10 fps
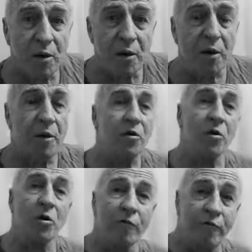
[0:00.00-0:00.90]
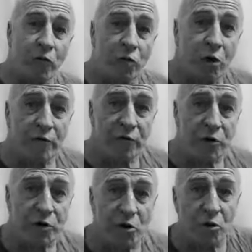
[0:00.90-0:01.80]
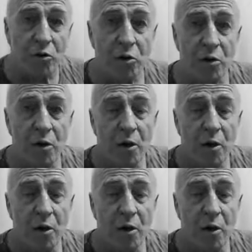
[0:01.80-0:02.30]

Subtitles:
Yeah, you're going to fall over the dog.